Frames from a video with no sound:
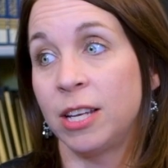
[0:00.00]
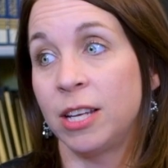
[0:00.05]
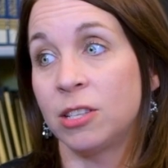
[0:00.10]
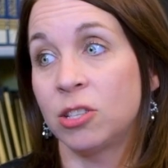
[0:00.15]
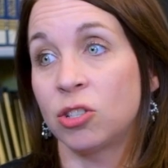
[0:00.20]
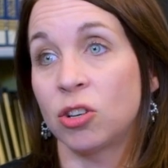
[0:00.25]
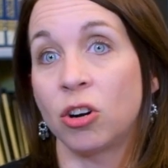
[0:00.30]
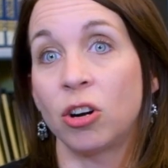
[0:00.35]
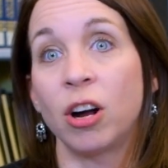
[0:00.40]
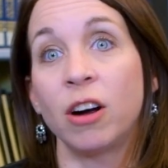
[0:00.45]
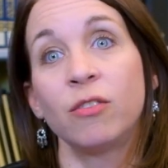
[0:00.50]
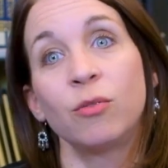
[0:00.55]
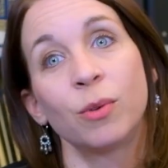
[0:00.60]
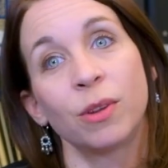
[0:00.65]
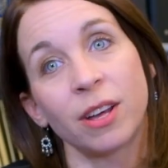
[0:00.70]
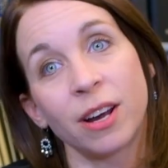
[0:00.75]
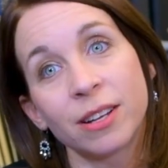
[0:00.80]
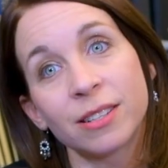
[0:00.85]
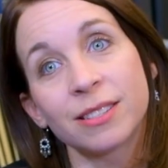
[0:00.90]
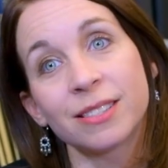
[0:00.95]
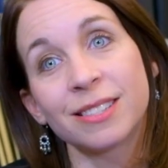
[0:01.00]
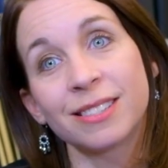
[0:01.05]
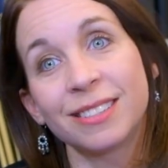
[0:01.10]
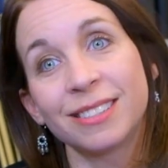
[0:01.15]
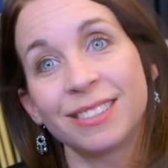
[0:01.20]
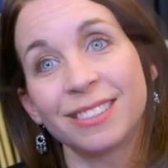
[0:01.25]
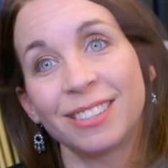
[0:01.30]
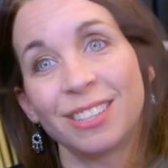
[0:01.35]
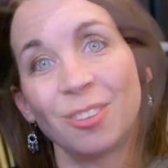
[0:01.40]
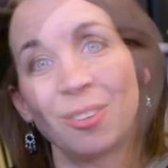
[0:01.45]
glue that
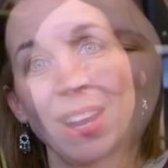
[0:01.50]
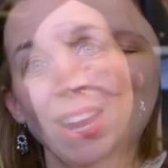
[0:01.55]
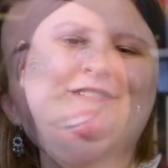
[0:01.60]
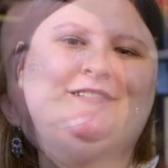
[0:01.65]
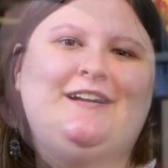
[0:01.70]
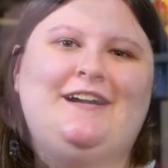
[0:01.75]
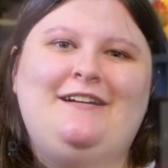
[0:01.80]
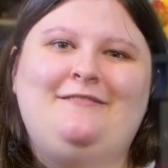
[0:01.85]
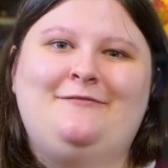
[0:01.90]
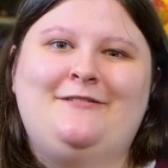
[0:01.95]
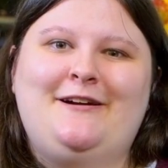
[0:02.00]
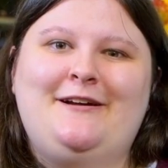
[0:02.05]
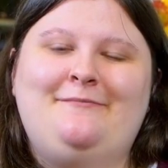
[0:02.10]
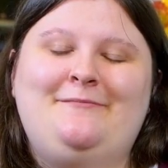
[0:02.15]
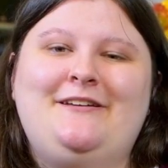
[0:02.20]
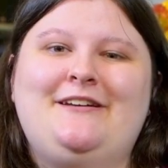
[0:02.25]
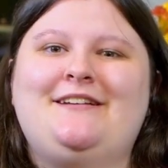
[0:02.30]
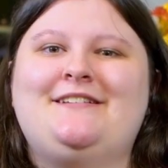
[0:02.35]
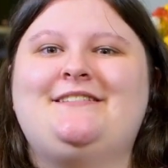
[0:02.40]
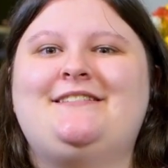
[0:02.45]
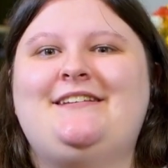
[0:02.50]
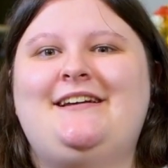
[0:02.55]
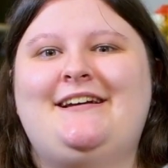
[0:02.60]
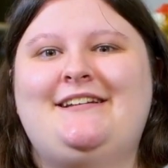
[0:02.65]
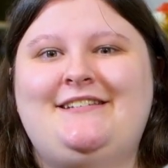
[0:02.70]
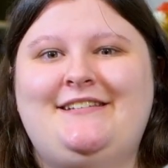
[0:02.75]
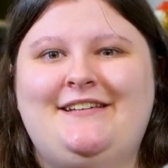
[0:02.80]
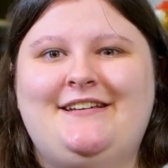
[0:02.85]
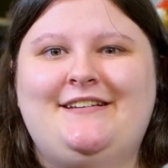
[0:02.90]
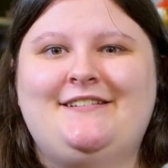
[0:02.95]
holds the
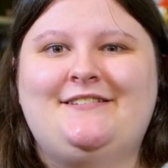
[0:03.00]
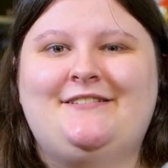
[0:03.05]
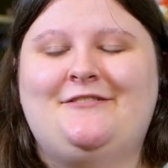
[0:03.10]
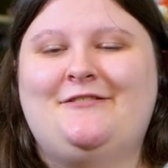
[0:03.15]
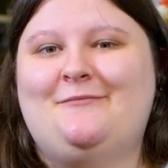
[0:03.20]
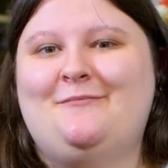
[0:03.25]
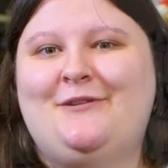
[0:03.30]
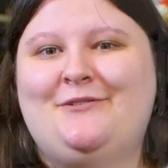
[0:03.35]
projects